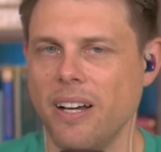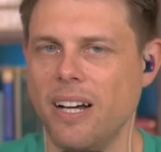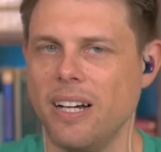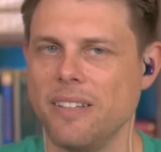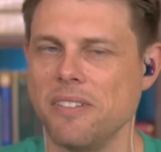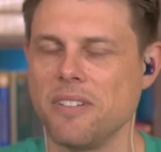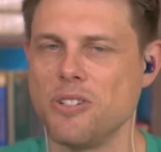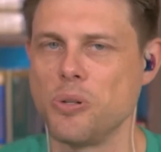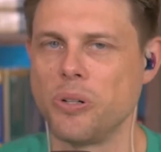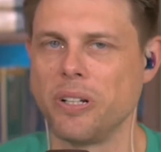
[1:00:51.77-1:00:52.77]
uh, then you
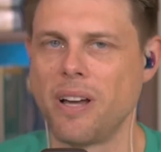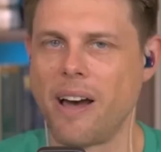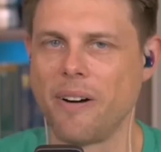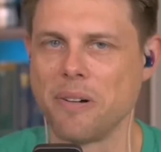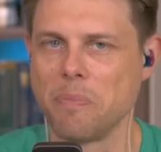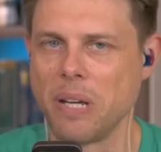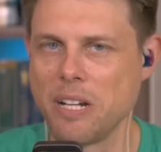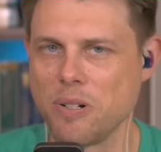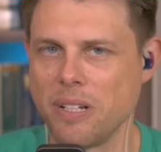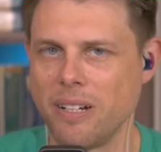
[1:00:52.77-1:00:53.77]
can join our
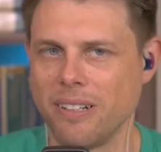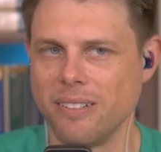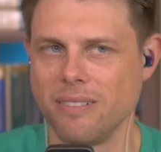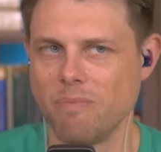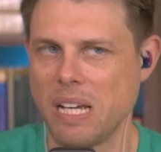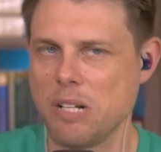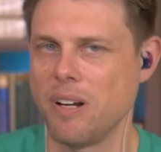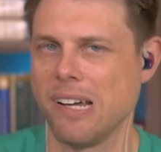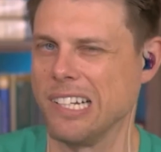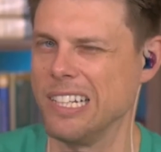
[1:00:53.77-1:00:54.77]
Patreon
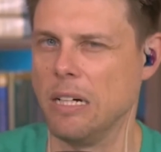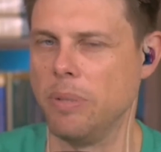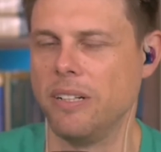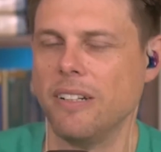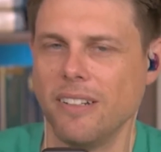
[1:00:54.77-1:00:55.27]
Patreon club.